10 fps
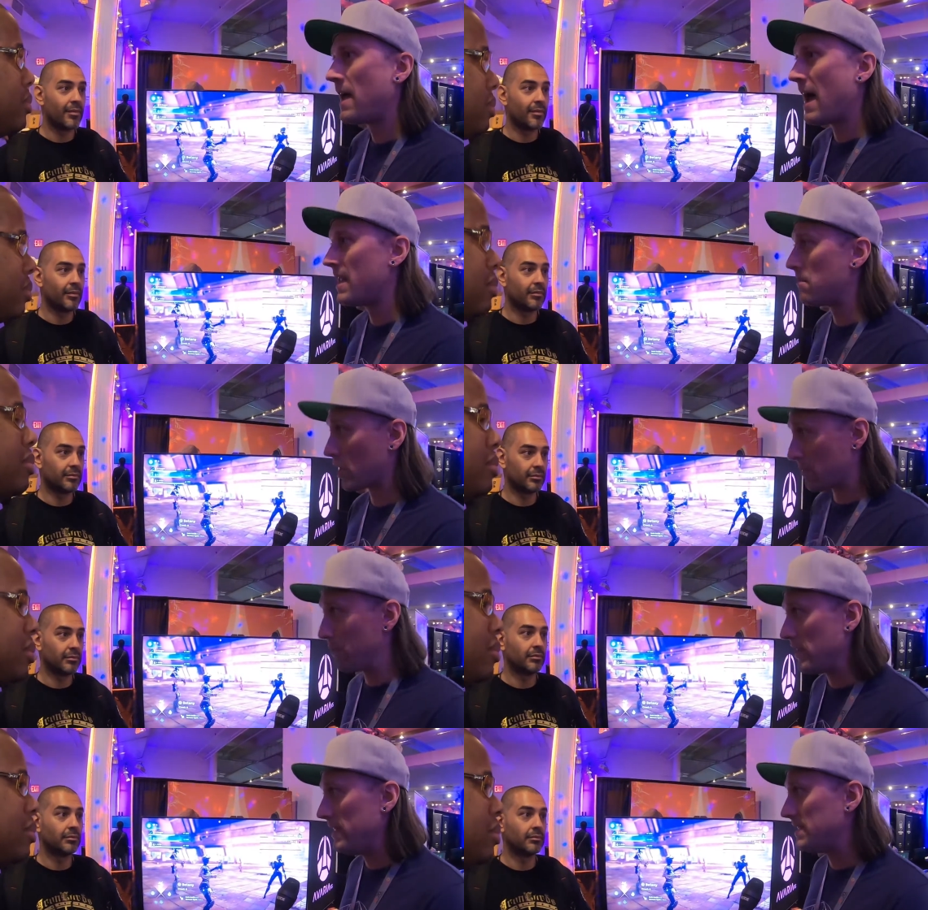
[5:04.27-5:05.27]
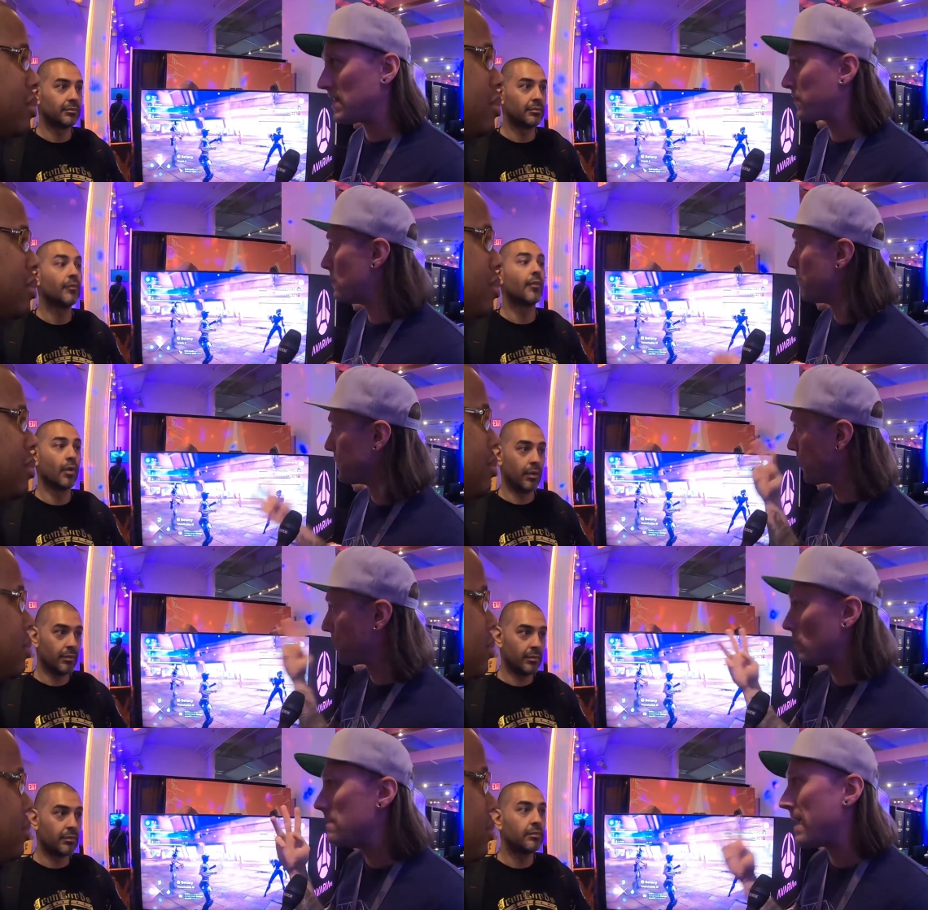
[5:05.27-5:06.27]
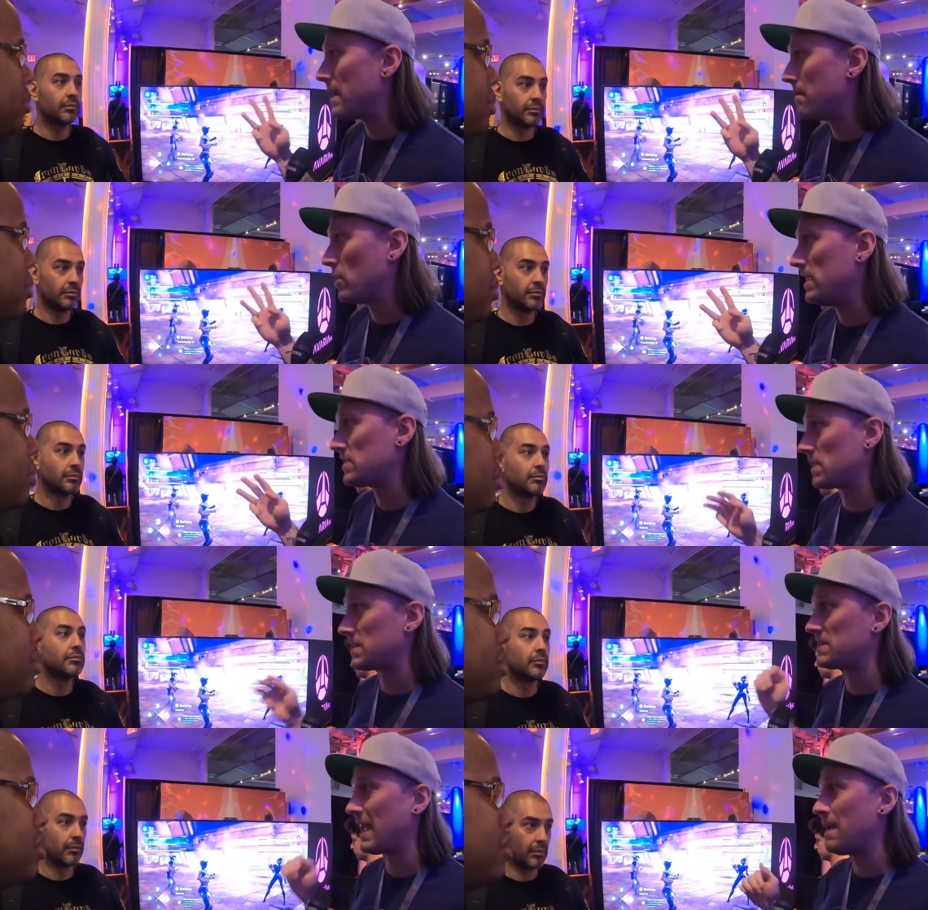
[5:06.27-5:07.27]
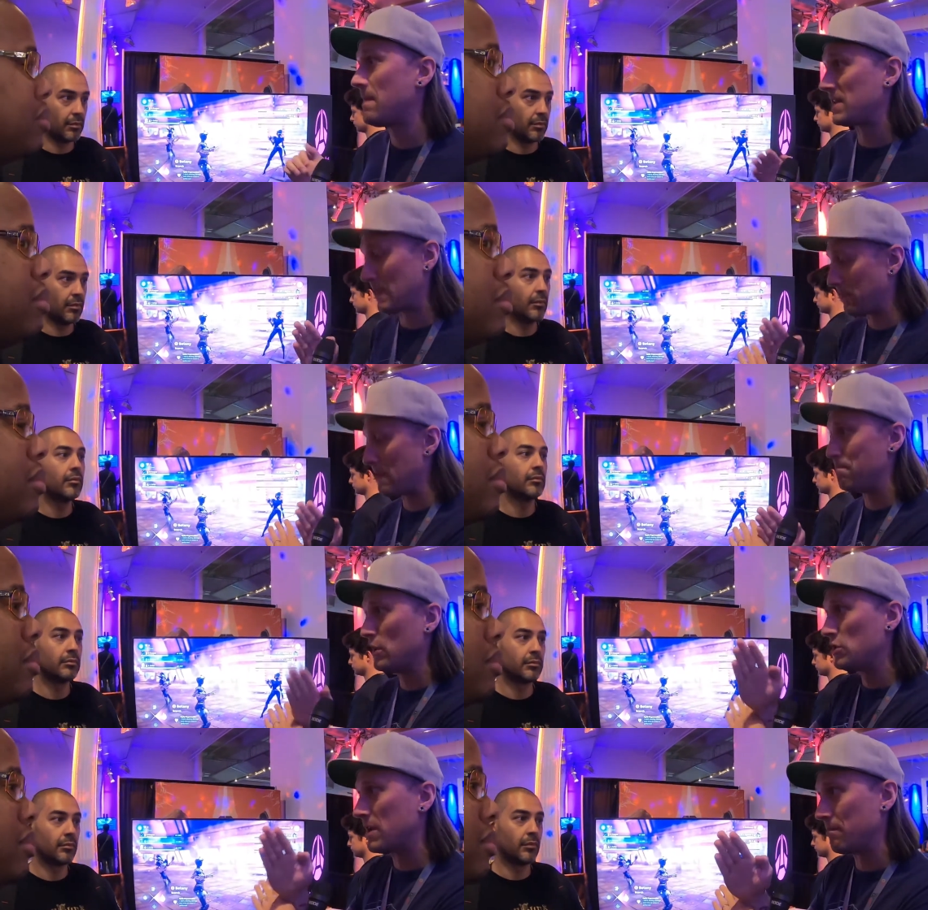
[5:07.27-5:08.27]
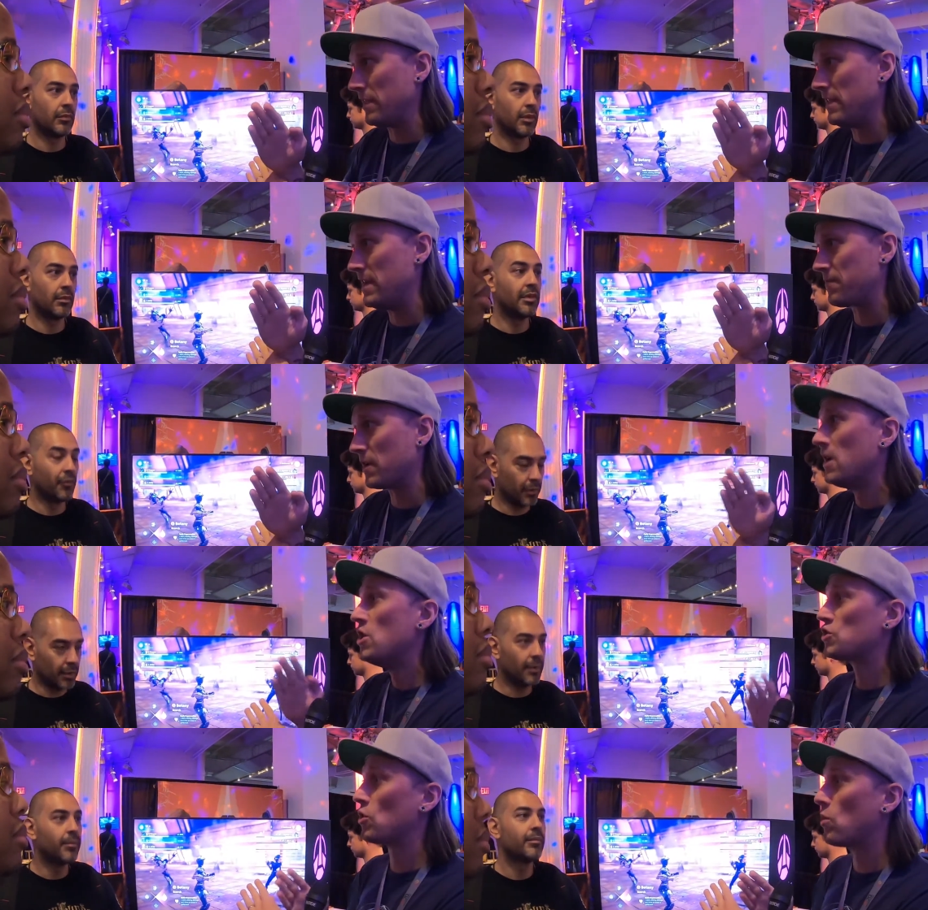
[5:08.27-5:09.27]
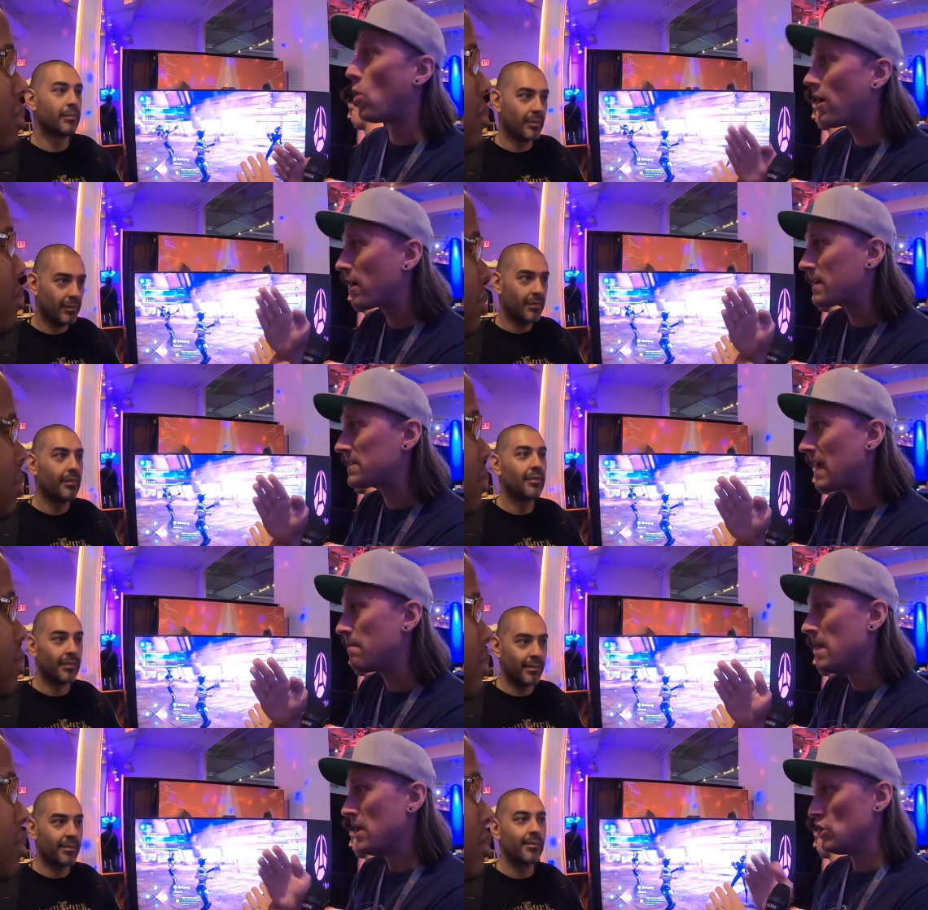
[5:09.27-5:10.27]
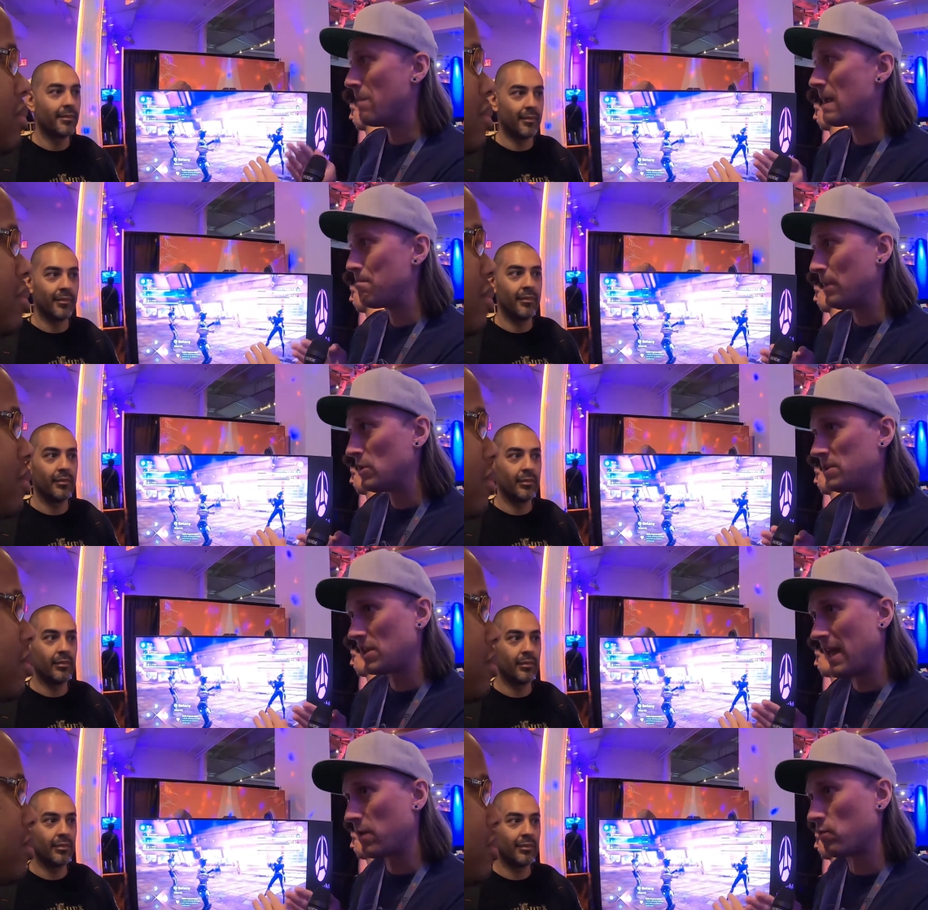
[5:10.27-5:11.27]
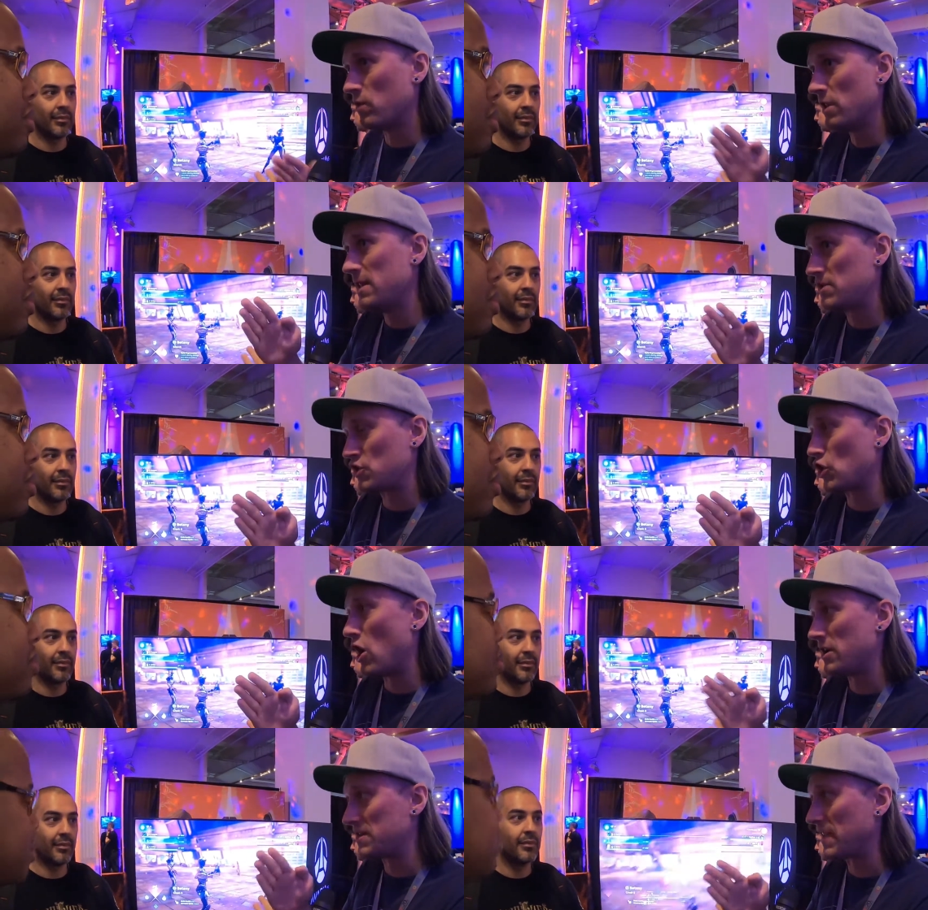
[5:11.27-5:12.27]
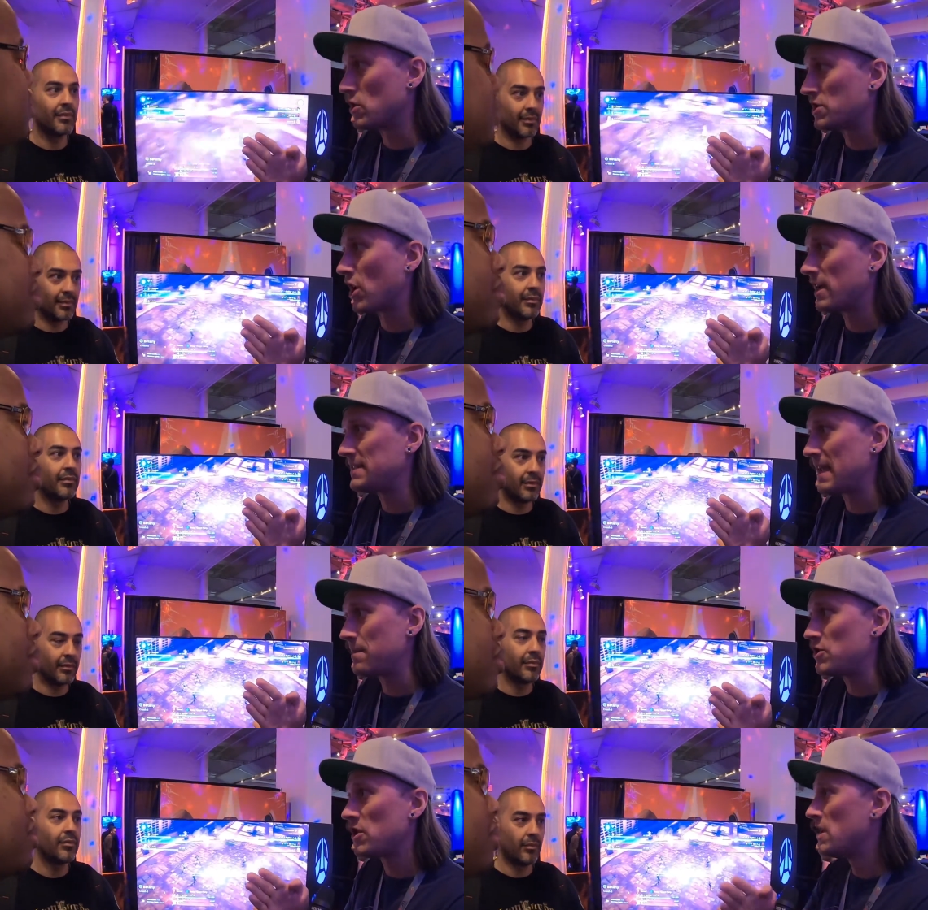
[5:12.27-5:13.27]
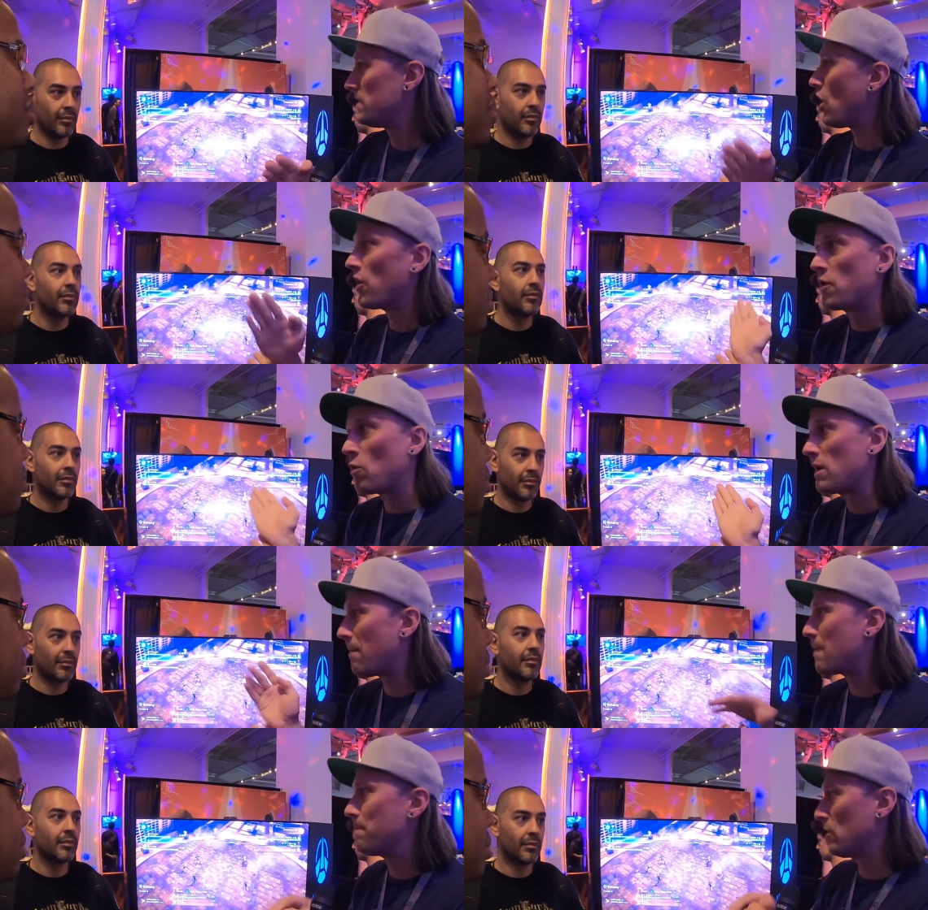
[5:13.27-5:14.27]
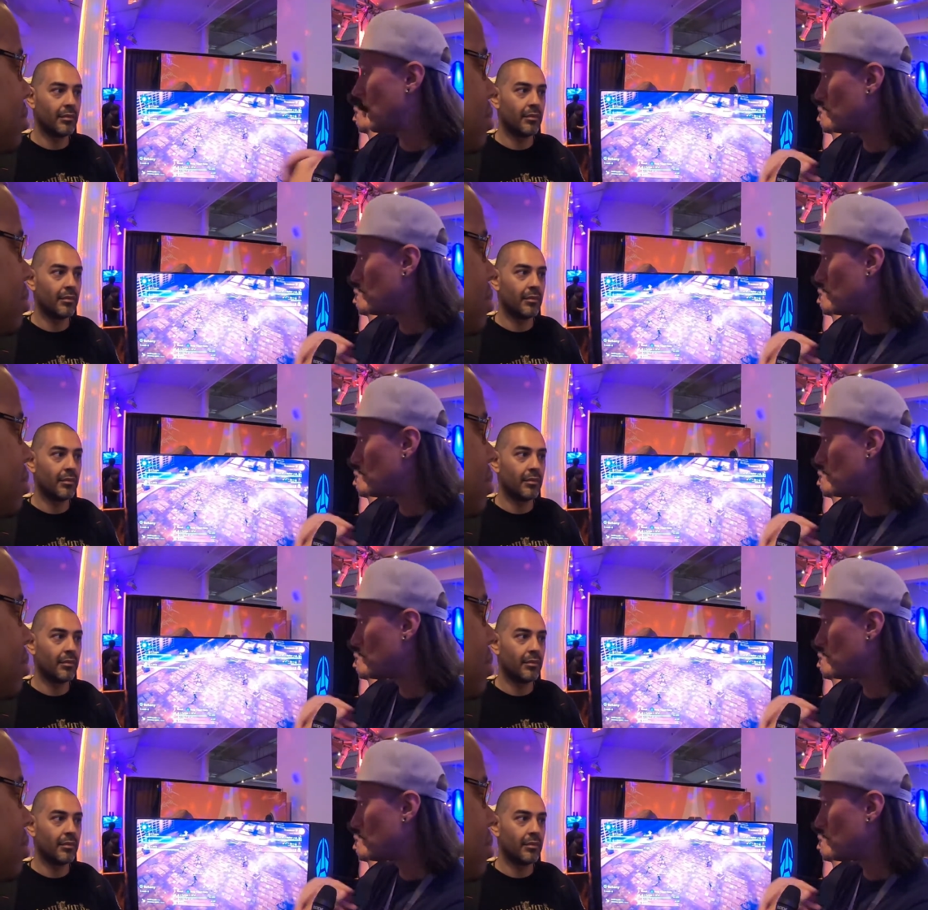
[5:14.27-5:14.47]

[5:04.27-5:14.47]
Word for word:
Speaker 1: and the item are completely different, but the three main abilities are the same, except they build completely different. So in one archetype, you might build to like really strong single target damage. The other one, it might build